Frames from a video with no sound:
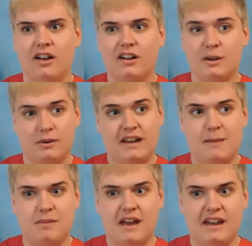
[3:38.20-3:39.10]
you want to
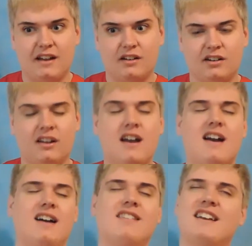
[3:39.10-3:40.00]
keep that hand?
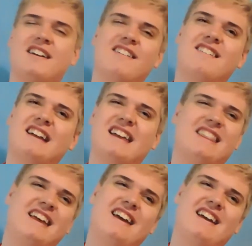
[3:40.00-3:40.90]
I was like, oh, okay,
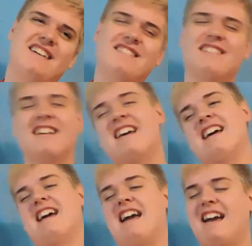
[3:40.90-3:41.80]
thanks.
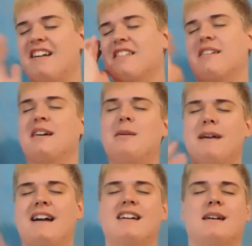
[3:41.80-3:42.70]
And so I go
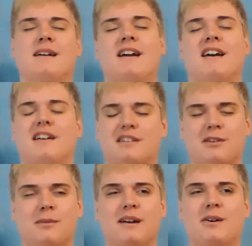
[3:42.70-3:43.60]
back and I
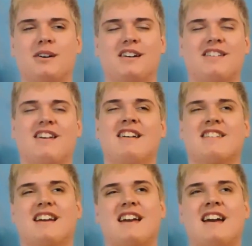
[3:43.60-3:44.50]
told my coworkers, I was
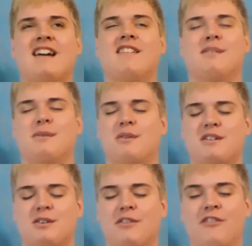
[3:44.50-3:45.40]
like, hey, so when we
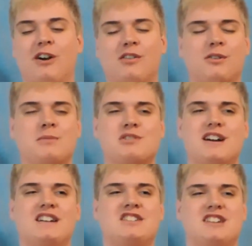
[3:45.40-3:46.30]
do the first room
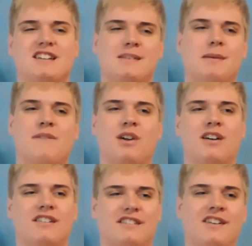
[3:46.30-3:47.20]
tray, she has to be
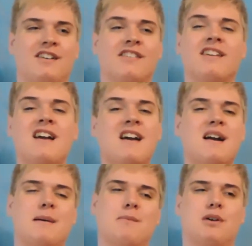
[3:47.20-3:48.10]
first, or else
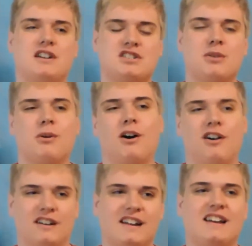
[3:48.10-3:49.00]
I'm pretty sure we're
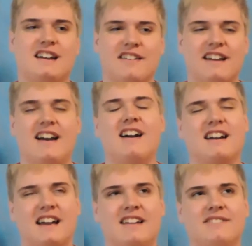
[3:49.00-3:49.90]
all going to get yelled at
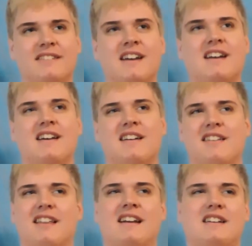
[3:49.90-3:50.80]
again.
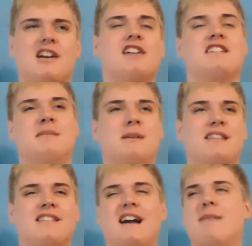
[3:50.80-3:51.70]
Like, not just me
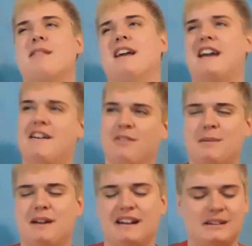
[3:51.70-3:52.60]
this time, but like
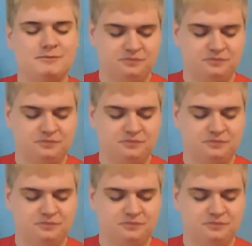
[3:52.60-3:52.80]
everybody.